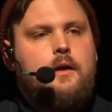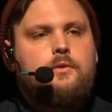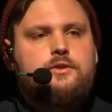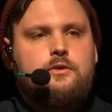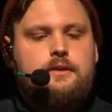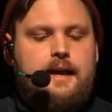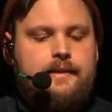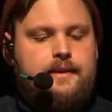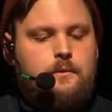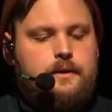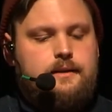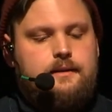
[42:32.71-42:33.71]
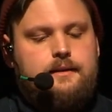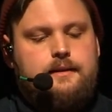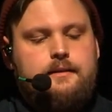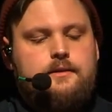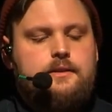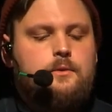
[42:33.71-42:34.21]
was so glad that we did it
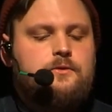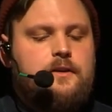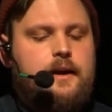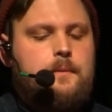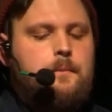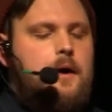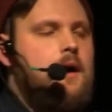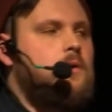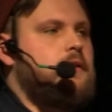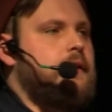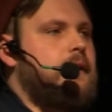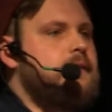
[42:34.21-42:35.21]
because it was very empowering.